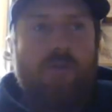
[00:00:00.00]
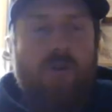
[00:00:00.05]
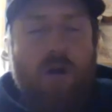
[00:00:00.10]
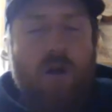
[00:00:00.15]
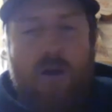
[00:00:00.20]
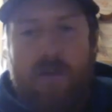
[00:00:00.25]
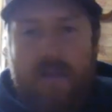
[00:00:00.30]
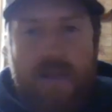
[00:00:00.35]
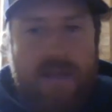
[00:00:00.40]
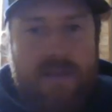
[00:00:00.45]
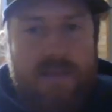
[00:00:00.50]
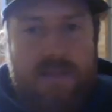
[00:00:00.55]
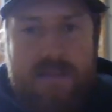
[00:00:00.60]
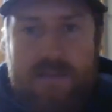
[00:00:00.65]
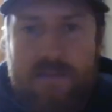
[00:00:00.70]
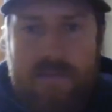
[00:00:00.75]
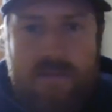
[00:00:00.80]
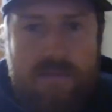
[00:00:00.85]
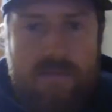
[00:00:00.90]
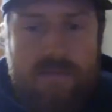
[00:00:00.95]
wrong,
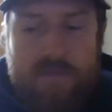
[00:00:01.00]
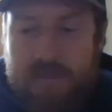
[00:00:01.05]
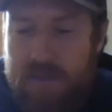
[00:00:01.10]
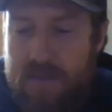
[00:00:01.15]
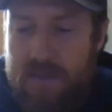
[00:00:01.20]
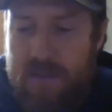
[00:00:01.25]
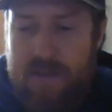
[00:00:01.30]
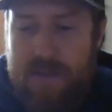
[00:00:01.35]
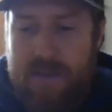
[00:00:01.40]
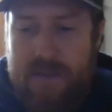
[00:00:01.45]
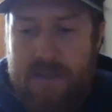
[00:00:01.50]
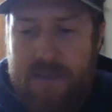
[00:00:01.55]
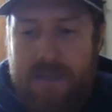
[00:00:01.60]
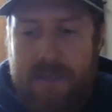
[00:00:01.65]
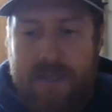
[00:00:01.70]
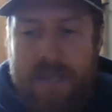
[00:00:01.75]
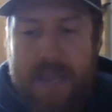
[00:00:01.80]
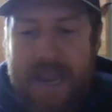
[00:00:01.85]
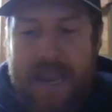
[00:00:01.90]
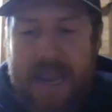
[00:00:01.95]
that's,
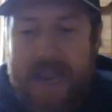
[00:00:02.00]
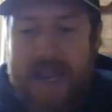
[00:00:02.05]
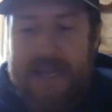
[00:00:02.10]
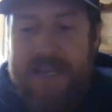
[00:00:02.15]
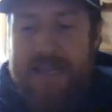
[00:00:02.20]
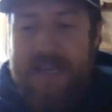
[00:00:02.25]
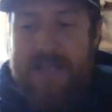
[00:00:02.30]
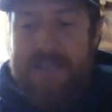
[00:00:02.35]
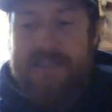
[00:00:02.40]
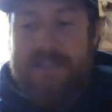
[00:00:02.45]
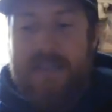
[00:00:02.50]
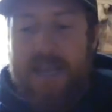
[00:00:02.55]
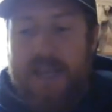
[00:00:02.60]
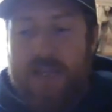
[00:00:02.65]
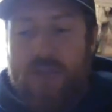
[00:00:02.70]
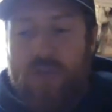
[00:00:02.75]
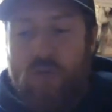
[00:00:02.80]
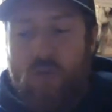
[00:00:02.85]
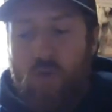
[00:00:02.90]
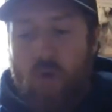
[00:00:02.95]
it
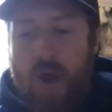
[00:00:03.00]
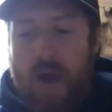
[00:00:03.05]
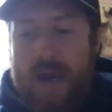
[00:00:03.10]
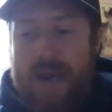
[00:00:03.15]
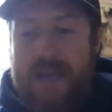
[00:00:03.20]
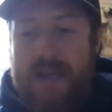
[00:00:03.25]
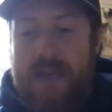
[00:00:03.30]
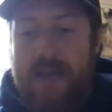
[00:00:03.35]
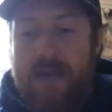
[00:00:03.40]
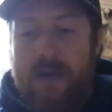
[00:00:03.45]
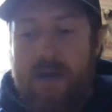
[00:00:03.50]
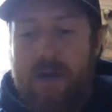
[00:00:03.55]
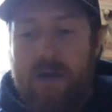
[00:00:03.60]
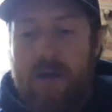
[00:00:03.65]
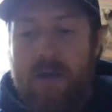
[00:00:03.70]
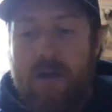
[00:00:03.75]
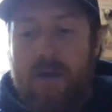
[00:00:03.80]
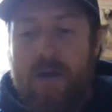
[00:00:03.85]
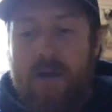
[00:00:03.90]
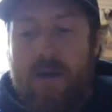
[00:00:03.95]
says right here,
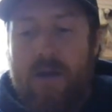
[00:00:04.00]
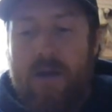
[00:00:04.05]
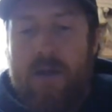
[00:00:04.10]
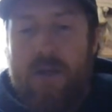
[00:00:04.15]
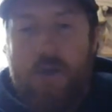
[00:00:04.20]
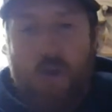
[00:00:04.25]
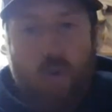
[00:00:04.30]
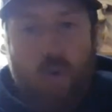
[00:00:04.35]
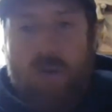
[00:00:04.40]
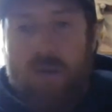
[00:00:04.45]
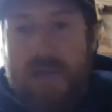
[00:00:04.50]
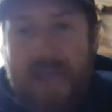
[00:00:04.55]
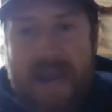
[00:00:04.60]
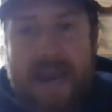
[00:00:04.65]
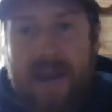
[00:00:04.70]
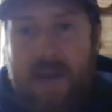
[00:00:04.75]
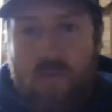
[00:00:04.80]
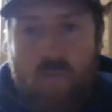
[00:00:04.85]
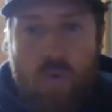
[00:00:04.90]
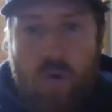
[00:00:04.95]
your
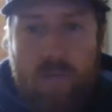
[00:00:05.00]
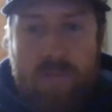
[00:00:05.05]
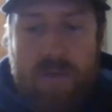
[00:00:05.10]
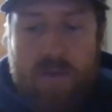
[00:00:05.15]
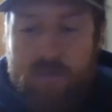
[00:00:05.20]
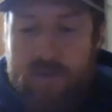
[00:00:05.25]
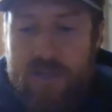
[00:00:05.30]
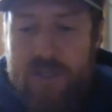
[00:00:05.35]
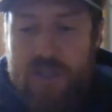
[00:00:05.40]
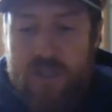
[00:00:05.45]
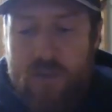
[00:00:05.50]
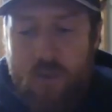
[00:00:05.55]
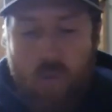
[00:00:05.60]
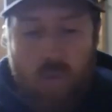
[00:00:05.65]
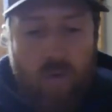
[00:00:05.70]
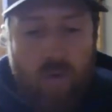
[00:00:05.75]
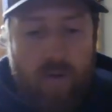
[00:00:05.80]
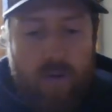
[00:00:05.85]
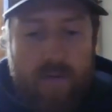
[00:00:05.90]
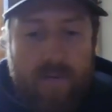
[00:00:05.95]
land will be
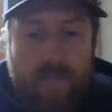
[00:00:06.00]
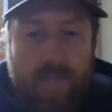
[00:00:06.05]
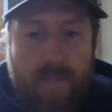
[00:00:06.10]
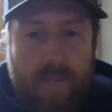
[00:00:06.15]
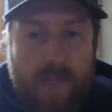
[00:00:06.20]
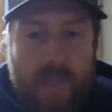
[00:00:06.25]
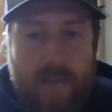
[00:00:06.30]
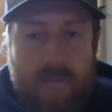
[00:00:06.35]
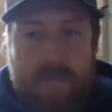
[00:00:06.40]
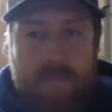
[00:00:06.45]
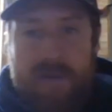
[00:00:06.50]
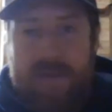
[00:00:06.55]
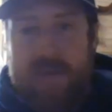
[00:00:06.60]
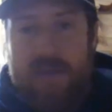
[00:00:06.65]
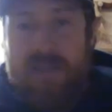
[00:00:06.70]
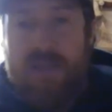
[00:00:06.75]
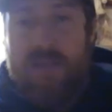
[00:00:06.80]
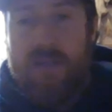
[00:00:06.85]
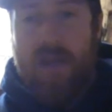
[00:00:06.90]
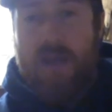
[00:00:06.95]
restored. But this,